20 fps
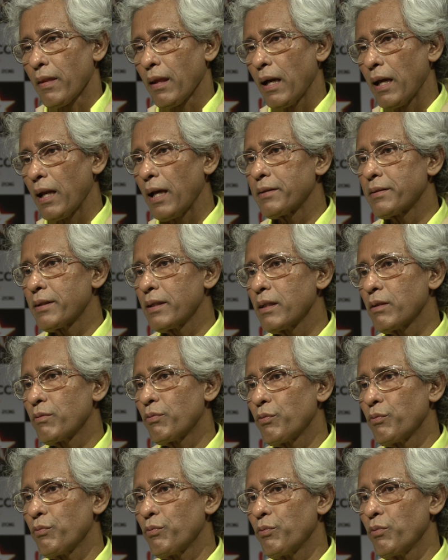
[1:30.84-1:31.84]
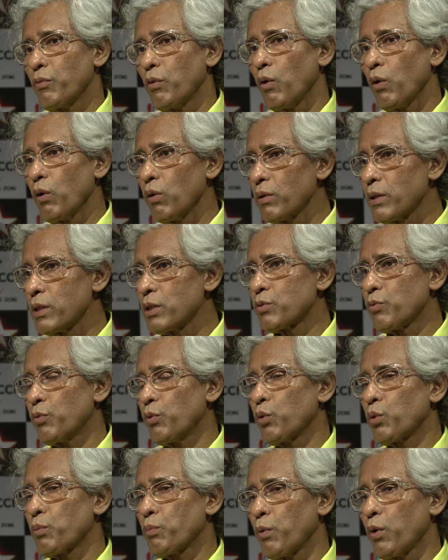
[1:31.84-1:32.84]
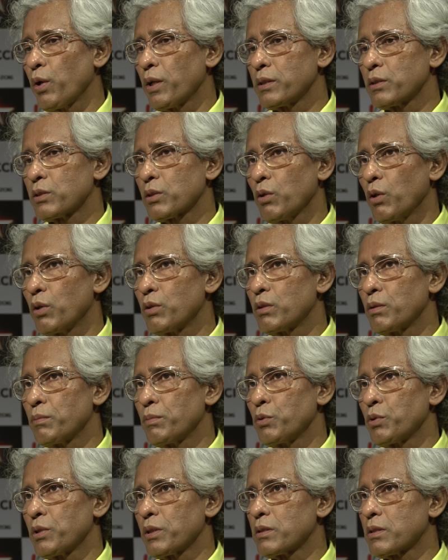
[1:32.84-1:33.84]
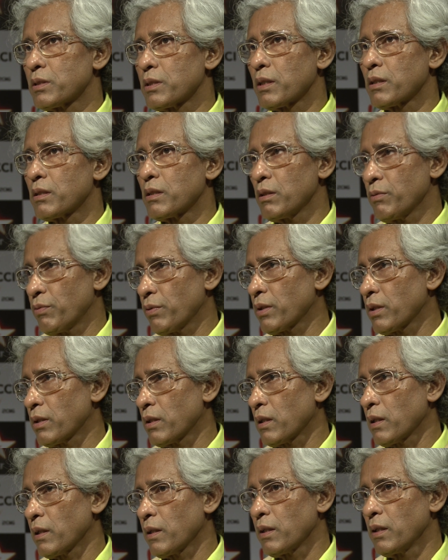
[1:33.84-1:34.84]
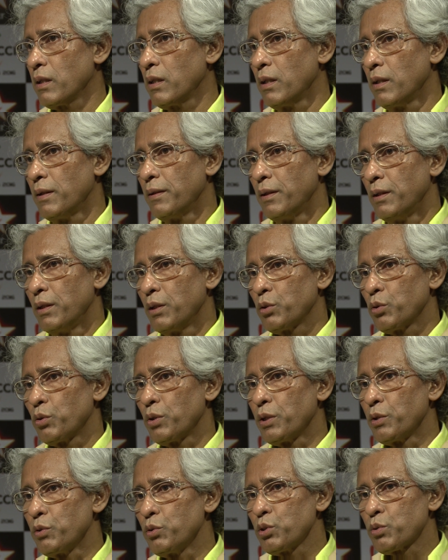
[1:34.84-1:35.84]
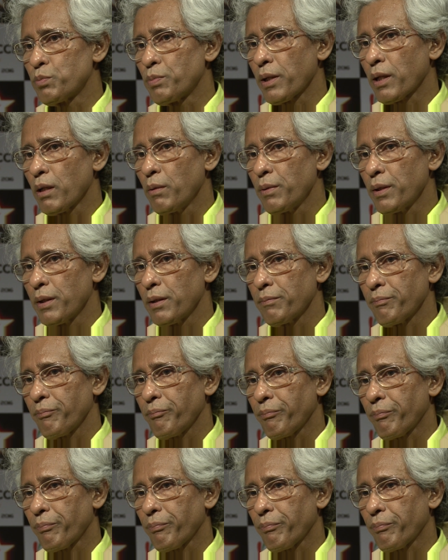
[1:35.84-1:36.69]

And I think all these four points contributing significantly to news becoming